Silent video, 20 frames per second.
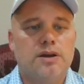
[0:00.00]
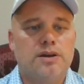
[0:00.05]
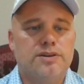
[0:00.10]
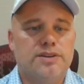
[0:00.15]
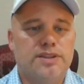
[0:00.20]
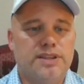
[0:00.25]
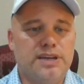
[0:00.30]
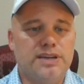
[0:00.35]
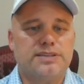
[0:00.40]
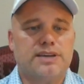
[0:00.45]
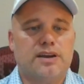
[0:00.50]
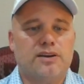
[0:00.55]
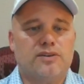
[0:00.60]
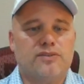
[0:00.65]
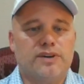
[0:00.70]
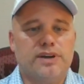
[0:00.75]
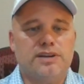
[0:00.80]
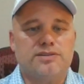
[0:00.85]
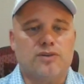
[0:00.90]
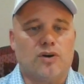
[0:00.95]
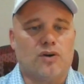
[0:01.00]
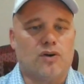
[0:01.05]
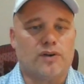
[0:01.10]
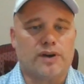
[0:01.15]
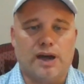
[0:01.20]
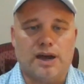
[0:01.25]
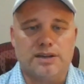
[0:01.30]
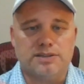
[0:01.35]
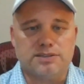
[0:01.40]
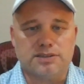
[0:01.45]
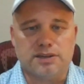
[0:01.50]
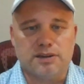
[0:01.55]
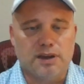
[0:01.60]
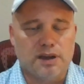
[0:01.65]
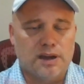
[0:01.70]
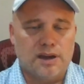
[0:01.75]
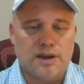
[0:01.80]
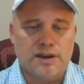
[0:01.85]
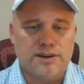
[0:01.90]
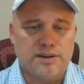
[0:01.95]
These can lead to all kinds of
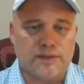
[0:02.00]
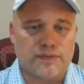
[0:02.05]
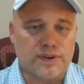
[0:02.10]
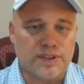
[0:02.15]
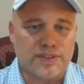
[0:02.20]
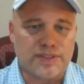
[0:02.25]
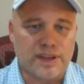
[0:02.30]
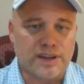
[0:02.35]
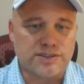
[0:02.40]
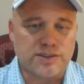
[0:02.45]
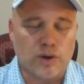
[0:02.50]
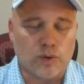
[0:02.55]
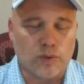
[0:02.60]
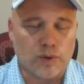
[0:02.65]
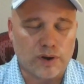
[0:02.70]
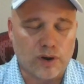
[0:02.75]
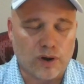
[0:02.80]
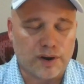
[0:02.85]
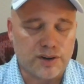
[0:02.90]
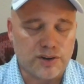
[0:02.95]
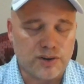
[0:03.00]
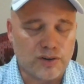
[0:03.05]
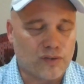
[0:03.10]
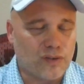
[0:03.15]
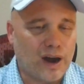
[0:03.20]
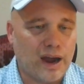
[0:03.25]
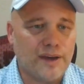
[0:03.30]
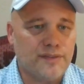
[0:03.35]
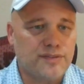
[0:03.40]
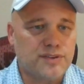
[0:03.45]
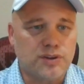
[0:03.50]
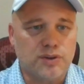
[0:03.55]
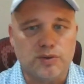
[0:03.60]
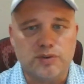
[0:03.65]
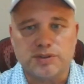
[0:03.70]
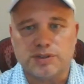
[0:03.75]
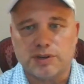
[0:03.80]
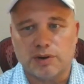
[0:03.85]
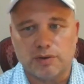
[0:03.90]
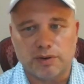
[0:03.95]
different things going on in your life too.
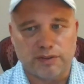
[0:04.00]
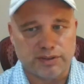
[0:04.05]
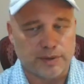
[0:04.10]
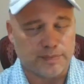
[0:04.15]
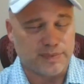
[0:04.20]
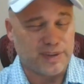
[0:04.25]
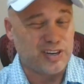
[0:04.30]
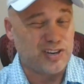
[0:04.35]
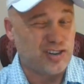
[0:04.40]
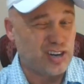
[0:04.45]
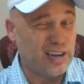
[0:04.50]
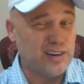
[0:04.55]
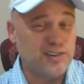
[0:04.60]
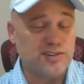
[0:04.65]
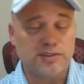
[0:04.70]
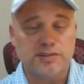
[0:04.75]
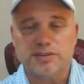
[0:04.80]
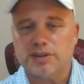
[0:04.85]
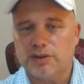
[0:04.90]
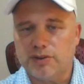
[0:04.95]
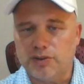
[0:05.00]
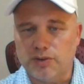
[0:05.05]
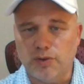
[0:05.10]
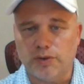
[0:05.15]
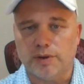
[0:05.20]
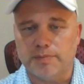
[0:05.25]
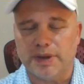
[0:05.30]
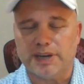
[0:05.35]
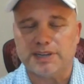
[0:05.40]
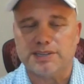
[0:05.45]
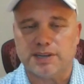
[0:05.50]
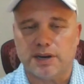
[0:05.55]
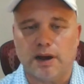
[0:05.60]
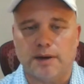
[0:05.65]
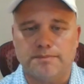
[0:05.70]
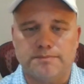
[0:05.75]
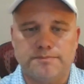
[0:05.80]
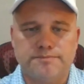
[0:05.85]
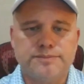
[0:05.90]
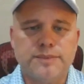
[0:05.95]
So if something changes, you can mix it
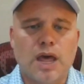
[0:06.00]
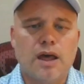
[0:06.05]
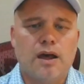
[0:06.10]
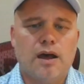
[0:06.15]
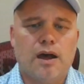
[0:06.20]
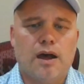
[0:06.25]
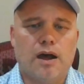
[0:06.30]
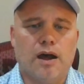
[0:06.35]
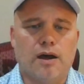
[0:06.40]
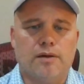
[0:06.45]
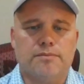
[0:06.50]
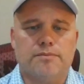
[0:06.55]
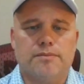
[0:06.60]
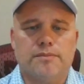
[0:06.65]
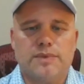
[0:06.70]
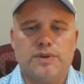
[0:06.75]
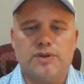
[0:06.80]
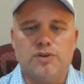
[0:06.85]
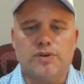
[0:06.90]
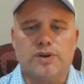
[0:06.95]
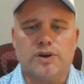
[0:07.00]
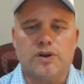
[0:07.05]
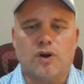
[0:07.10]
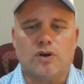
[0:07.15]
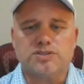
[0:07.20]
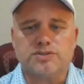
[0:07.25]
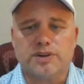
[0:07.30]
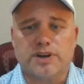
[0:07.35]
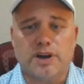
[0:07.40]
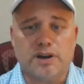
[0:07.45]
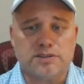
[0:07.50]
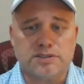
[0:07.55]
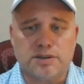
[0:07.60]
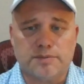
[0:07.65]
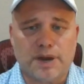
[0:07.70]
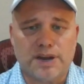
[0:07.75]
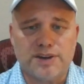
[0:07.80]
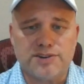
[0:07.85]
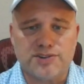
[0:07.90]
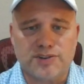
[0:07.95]
up. You can also
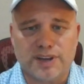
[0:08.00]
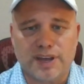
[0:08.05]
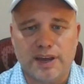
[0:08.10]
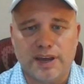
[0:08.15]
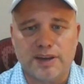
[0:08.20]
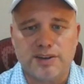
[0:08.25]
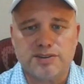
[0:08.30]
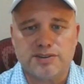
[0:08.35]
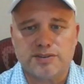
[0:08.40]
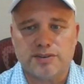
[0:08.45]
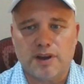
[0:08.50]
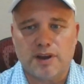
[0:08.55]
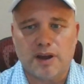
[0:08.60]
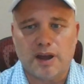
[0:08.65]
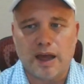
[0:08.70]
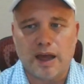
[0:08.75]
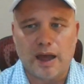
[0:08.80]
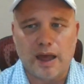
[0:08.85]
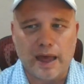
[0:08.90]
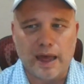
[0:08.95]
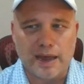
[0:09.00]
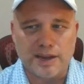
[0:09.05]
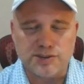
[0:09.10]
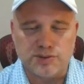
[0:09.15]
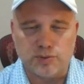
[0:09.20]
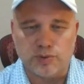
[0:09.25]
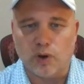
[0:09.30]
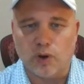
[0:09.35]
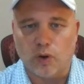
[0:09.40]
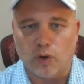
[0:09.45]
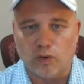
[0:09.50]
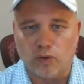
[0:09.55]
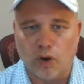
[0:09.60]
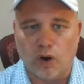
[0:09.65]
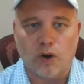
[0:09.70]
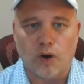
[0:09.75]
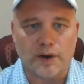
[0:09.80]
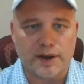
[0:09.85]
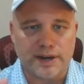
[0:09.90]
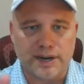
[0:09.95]
customize your case as you go
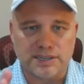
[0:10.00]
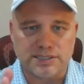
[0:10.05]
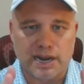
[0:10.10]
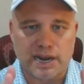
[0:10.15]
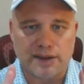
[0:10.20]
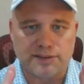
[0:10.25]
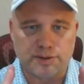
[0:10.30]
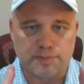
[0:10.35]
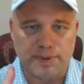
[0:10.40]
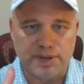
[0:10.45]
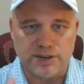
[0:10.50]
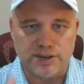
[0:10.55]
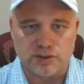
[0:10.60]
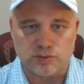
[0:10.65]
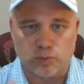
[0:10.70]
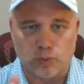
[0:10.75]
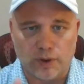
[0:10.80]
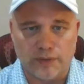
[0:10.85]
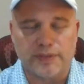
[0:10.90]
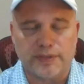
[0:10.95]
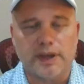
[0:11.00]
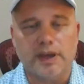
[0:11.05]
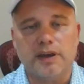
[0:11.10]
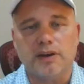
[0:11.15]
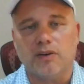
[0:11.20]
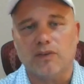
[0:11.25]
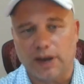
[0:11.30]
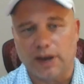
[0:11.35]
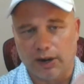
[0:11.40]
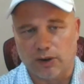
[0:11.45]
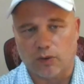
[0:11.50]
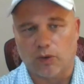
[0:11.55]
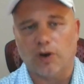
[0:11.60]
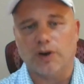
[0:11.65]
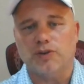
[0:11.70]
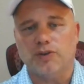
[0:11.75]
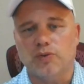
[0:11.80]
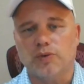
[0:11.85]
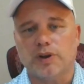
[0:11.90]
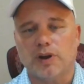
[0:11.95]
along. It doesn't have to be just one thing. Later
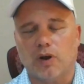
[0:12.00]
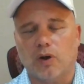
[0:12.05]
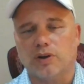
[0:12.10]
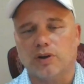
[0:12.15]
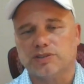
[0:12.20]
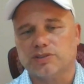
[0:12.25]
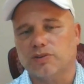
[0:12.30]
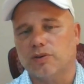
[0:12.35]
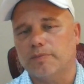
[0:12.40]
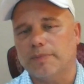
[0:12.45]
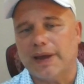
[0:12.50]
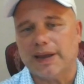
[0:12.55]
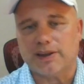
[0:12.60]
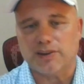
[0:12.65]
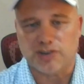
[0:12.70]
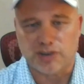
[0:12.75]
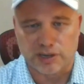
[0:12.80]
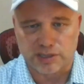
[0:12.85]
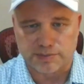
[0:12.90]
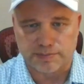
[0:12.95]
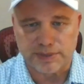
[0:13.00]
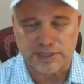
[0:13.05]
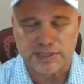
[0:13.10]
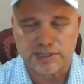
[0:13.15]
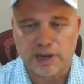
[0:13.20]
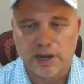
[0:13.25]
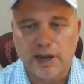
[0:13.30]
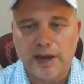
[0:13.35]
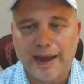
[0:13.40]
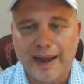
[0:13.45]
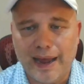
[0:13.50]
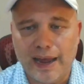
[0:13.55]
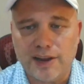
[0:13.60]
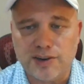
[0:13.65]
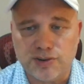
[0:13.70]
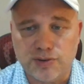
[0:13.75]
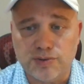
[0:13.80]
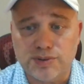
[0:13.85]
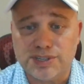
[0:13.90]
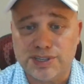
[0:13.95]
on, you can also make adjustments
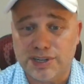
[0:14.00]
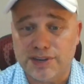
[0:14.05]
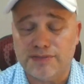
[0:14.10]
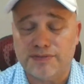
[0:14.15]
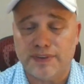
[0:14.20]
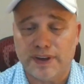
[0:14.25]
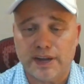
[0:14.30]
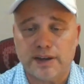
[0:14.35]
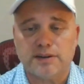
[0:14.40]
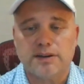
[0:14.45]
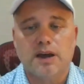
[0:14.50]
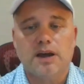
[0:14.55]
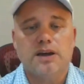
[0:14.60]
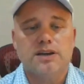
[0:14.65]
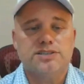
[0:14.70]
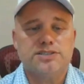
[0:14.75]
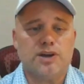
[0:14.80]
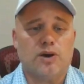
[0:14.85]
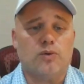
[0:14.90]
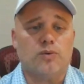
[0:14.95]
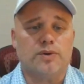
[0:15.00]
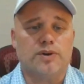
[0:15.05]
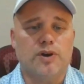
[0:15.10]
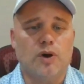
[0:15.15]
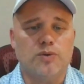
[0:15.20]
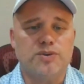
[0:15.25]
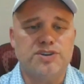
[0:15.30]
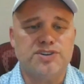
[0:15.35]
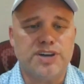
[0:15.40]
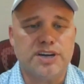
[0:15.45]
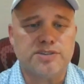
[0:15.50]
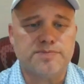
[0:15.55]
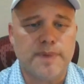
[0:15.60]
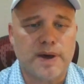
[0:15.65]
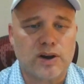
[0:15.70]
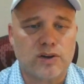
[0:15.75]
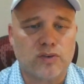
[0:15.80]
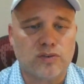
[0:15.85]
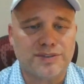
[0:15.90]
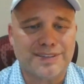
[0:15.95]
as you see fit. So go to
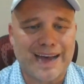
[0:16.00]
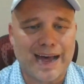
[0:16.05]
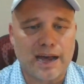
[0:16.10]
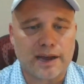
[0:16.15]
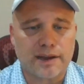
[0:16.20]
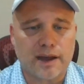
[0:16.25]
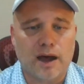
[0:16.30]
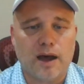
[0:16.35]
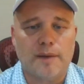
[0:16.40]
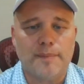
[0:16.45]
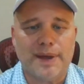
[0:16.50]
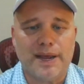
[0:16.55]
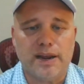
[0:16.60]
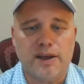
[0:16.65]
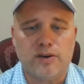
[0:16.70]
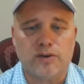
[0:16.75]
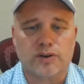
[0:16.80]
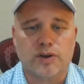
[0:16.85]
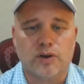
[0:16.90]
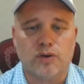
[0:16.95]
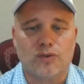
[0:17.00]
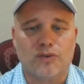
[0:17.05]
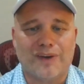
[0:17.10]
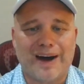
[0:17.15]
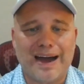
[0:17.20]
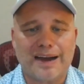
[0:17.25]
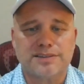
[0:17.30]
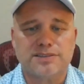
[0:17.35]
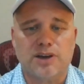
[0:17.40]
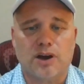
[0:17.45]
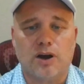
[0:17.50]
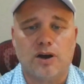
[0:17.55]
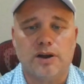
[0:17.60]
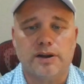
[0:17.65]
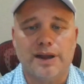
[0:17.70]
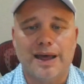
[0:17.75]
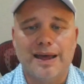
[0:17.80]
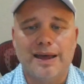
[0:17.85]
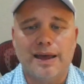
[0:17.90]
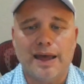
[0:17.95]
jacemedical.com and enter code
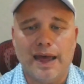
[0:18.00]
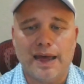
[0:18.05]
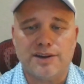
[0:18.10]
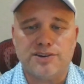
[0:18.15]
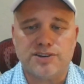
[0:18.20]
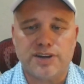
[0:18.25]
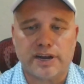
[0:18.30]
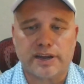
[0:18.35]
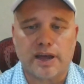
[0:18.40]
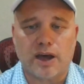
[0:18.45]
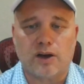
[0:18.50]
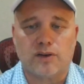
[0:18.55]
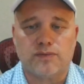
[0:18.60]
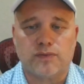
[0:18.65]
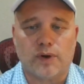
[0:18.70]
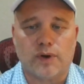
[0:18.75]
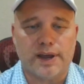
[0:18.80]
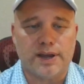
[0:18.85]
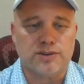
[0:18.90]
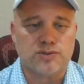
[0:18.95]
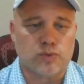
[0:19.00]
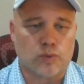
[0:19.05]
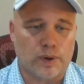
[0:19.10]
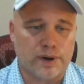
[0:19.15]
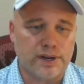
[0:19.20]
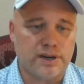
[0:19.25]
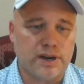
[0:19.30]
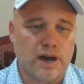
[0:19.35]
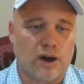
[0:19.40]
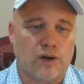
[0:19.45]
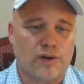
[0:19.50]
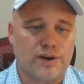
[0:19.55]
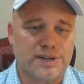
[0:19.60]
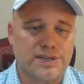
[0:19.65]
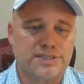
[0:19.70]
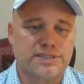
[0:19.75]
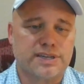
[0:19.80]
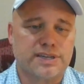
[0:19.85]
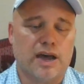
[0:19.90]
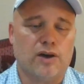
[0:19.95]
LOCKEDON at checkout for a $20
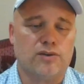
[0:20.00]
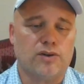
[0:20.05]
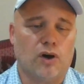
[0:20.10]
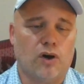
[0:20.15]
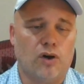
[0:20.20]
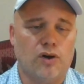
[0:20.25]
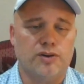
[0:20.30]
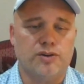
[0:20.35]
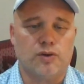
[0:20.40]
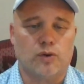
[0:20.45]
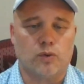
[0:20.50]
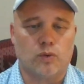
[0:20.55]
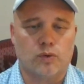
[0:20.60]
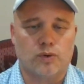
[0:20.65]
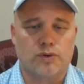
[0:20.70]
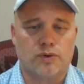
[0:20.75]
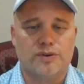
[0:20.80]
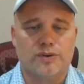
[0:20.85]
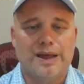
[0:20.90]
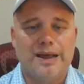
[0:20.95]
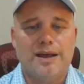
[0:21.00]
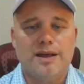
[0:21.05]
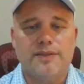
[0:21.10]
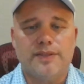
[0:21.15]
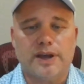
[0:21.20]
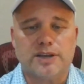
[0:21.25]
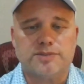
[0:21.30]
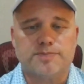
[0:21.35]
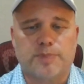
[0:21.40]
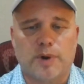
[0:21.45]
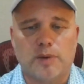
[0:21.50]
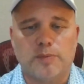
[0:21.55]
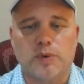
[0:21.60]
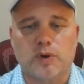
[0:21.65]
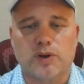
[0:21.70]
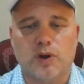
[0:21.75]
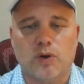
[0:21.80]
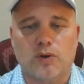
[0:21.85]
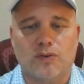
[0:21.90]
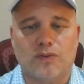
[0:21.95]
discount on your order. That's
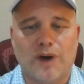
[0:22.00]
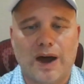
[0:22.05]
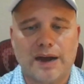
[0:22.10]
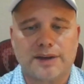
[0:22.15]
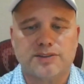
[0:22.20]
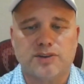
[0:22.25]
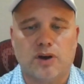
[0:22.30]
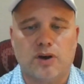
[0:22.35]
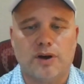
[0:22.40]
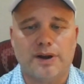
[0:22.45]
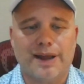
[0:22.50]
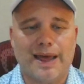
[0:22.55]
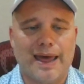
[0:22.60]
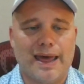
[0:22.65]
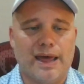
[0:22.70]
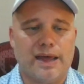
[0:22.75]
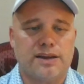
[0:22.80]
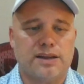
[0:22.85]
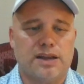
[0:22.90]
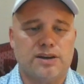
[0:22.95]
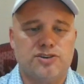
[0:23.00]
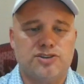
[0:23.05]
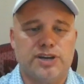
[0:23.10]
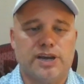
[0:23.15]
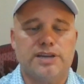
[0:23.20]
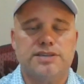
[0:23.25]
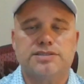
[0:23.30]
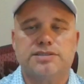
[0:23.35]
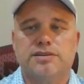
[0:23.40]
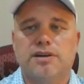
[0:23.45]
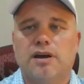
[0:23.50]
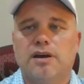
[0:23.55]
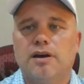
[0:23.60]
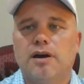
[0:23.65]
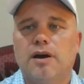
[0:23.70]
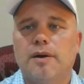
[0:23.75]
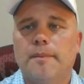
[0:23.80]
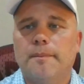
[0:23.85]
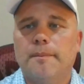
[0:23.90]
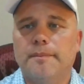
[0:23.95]
promo code LOCKEDON at
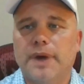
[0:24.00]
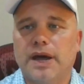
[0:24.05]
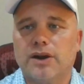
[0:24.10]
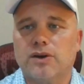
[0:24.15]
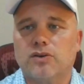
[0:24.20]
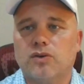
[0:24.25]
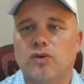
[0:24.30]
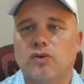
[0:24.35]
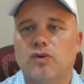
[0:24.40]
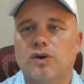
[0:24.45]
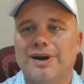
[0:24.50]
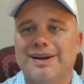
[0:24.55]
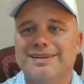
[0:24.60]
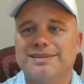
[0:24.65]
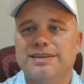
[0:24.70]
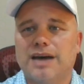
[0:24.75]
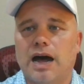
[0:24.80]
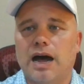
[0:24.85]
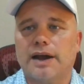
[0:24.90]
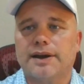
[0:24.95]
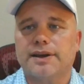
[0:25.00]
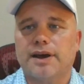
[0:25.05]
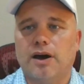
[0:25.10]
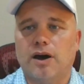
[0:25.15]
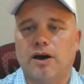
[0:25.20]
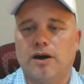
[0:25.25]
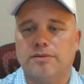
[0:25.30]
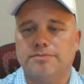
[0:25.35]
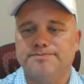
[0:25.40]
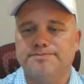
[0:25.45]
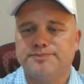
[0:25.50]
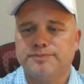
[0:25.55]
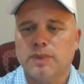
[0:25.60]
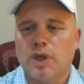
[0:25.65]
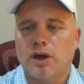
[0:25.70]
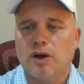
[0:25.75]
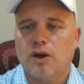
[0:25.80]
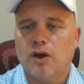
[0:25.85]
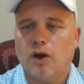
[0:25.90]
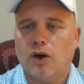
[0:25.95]
jacemedical.com.
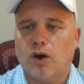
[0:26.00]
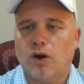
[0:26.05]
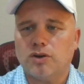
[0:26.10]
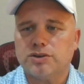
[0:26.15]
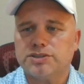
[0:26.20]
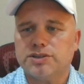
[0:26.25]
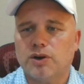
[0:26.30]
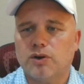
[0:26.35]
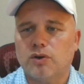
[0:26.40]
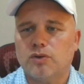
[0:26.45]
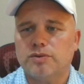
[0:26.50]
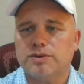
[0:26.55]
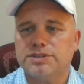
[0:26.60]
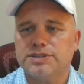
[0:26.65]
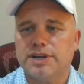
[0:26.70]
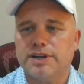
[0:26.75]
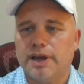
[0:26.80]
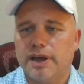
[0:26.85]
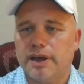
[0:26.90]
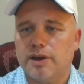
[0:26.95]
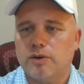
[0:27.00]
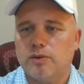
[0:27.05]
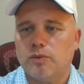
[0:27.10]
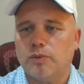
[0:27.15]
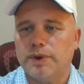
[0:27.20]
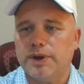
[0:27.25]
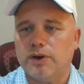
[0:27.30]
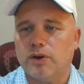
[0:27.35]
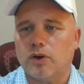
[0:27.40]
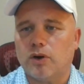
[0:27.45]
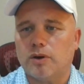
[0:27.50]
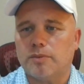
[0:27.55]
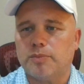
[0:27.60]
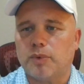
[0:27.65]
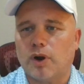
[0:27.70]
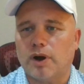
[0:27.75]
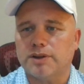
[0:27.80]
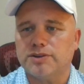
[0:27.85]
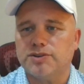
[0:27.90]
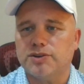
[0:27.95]
Also, today we are
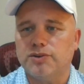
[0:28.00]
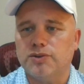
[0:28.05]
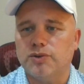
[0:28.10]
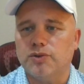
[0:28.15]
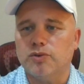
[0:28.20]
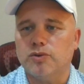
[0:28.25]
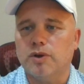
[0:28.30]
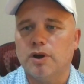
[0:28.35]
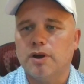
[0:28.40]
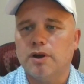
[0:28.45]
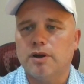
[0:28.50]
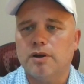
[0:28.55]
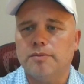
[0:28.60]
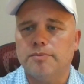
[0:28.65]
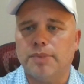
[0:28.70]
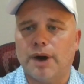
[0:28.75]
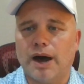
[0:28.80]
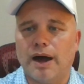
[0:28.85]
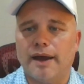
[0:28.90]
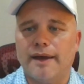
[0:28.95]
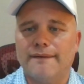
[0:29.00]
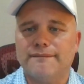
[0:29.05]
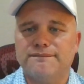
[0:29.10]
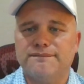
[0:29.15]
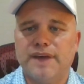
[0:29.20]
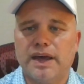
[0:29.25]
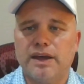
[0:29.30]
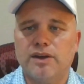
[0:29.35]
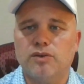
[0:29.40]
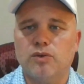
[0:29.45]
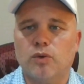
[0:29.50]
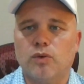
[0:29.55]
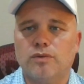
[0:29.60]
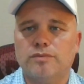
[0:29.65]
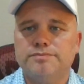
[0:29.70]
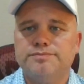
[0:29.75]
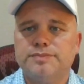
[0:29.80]
brought to you by FanDuel.